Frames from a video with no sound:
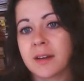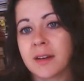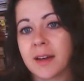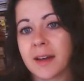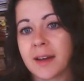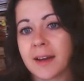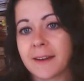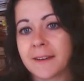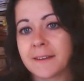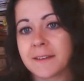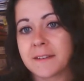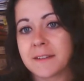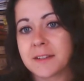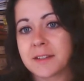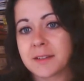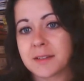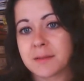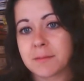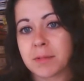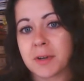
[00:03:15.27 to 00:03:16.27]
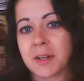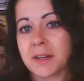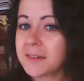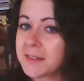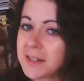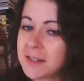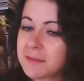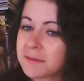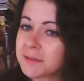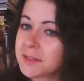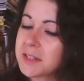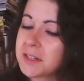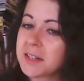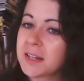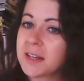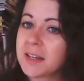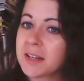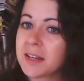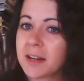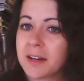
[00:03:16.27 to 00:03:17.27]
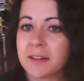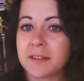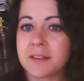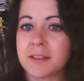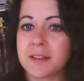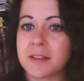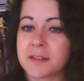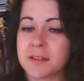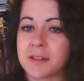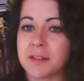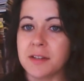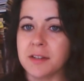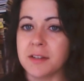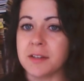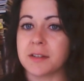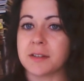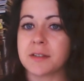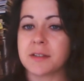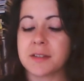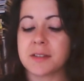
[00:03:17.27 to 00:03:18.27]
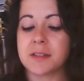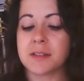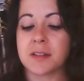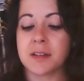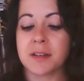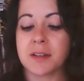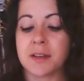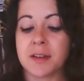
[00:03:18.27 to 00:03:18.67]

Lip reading: And when Davy Gray heard this news,